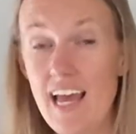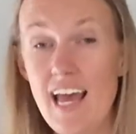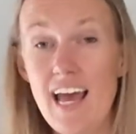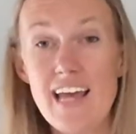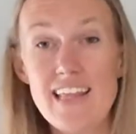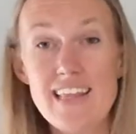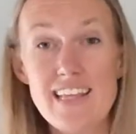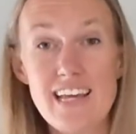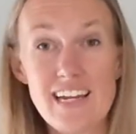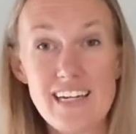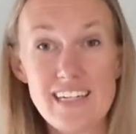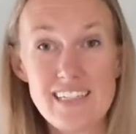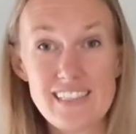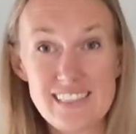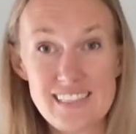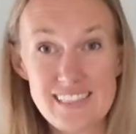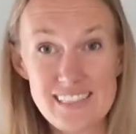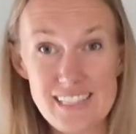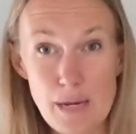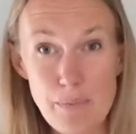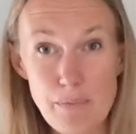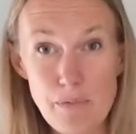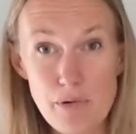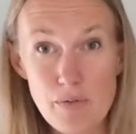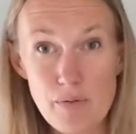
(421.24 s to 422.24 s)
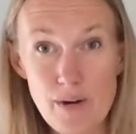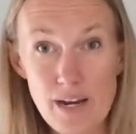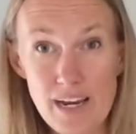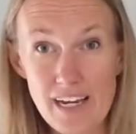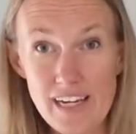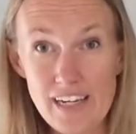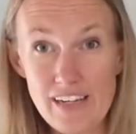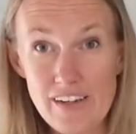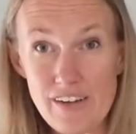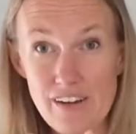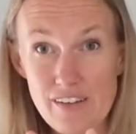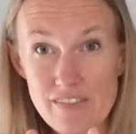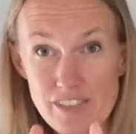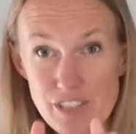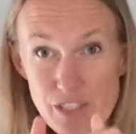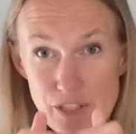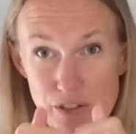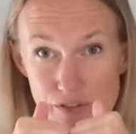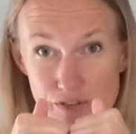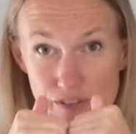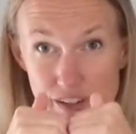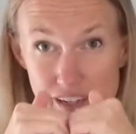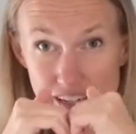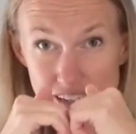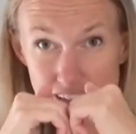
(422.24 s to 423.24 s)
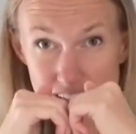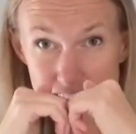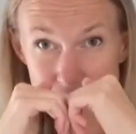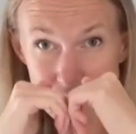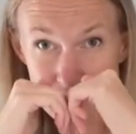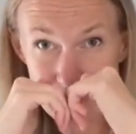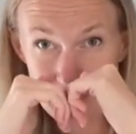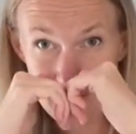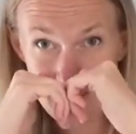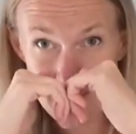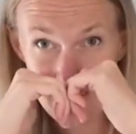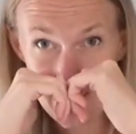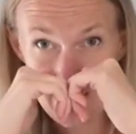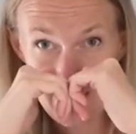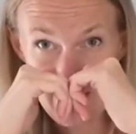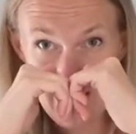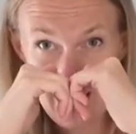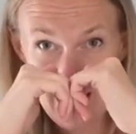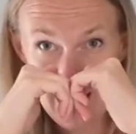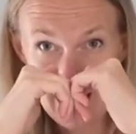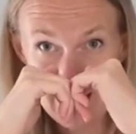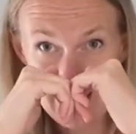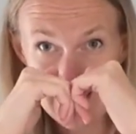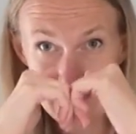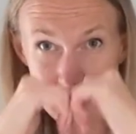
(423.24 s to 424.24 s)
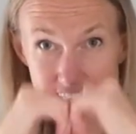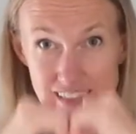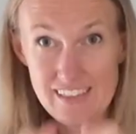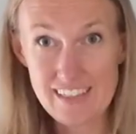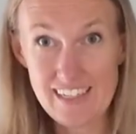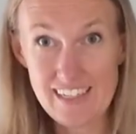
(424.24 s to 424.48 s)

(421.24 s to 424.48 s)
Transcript: And then separate, you have two fingers or your hands here